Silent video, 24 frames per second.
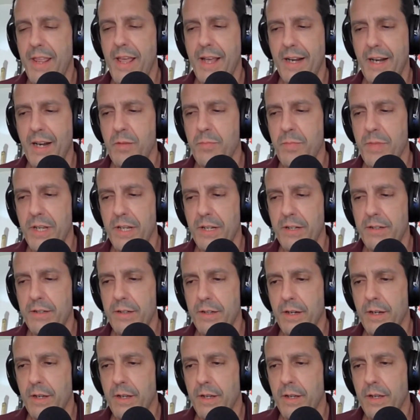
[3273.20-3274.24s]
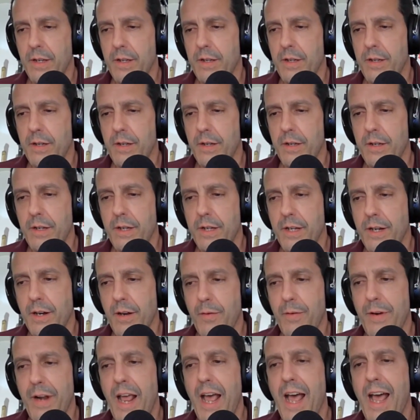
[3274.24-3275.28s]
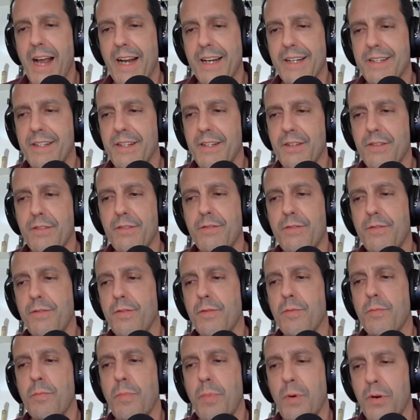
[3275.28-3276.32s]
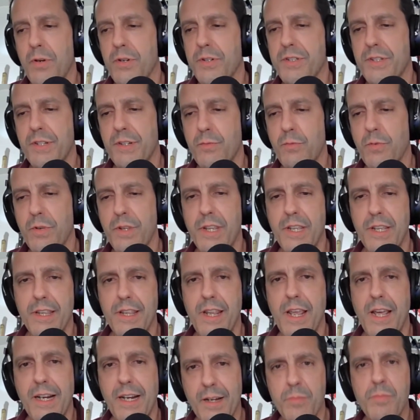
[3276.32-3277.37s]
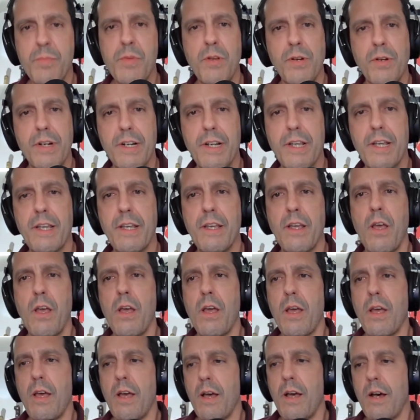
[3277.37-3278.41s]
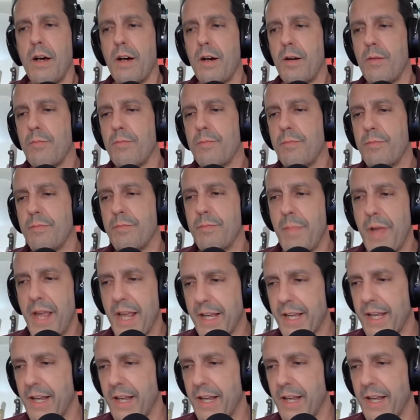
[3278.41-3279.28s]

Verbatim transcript: that I mean, you know, an active person within that community. Um, I think making... I